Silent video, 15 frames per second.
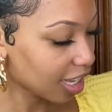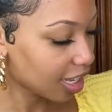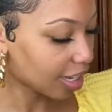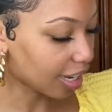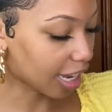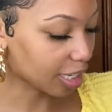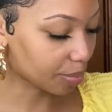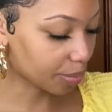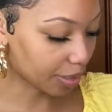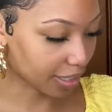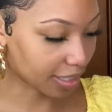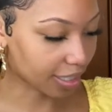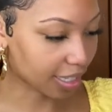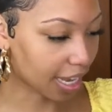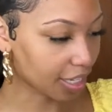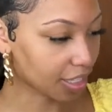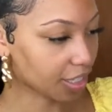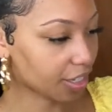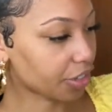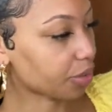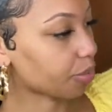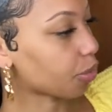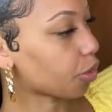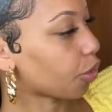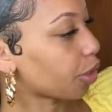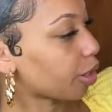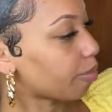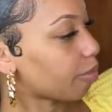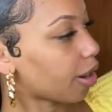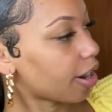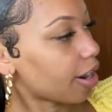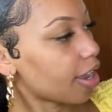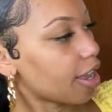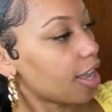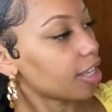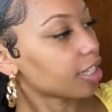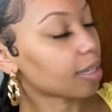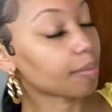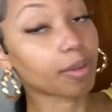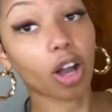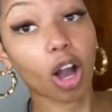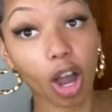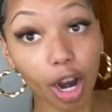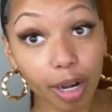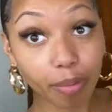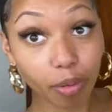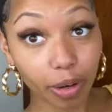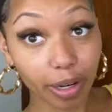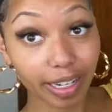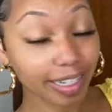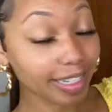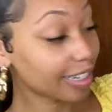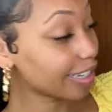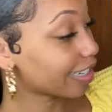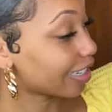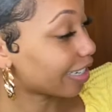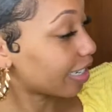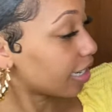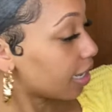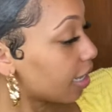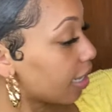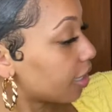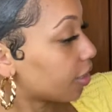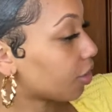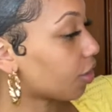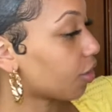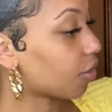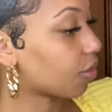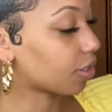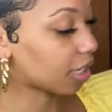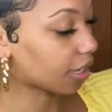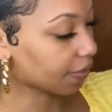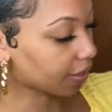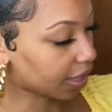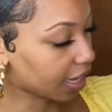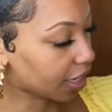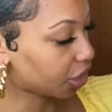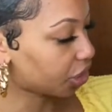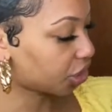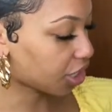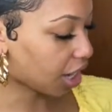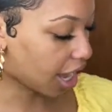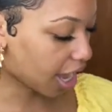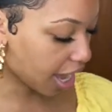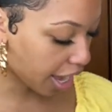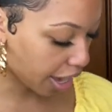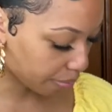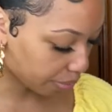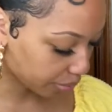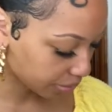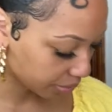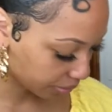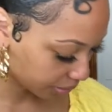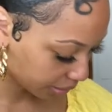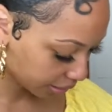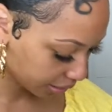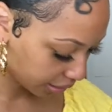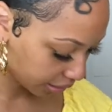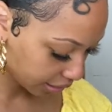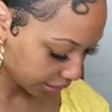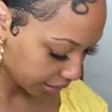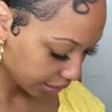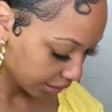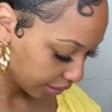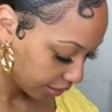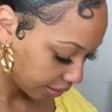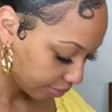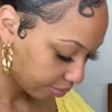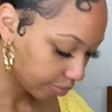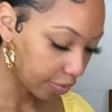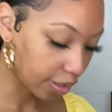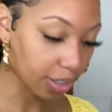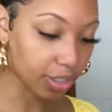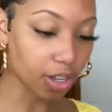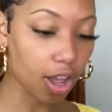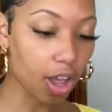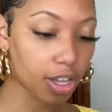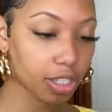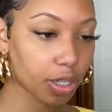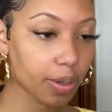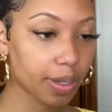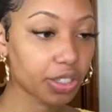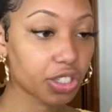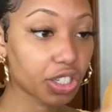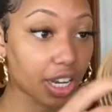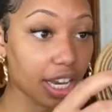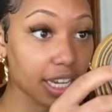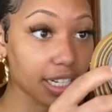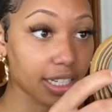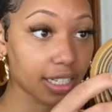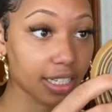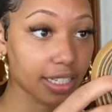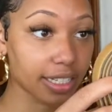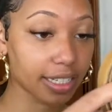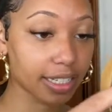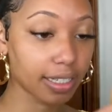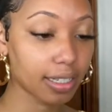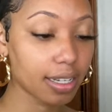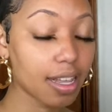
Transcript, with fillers: Nice presentation. There's some cardboard, some cardboard in here. You know, give it that shape. There's also a chain in here,